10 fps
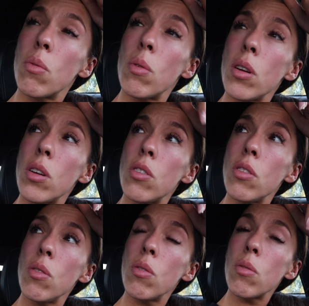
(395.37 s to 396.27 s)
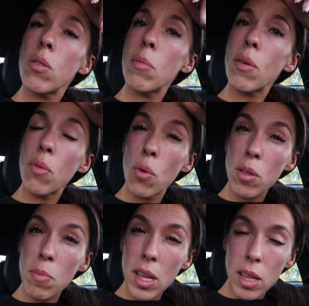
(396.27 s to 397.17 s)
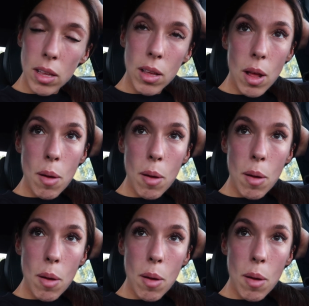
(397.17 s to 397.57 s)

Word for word: One, two, three, my fourth meal,